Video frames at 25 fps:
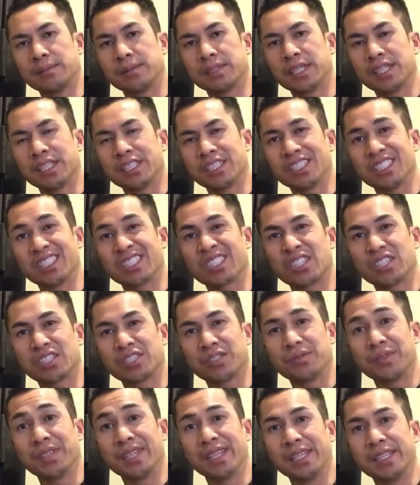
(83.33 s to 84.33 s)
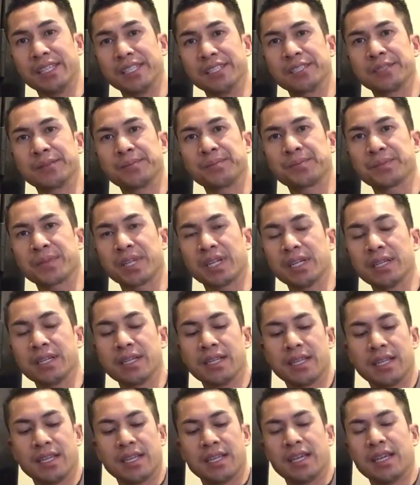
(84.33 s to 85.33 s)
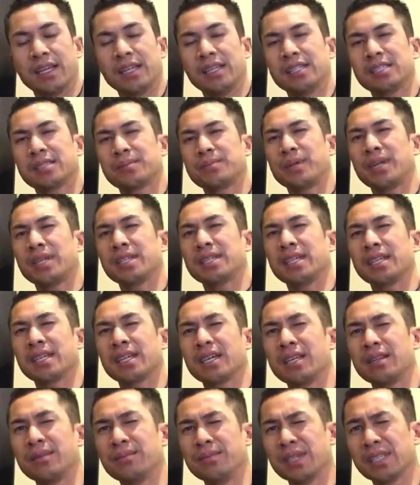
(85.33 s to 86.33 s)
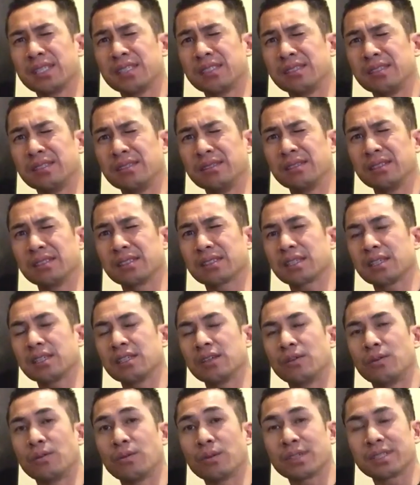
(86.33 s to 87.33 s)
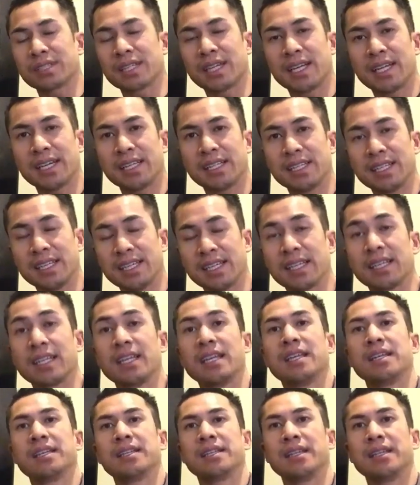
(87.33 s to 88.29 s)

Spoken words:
tension start to release. All right, any spot that kind of makes you do this kind of horse eye thing,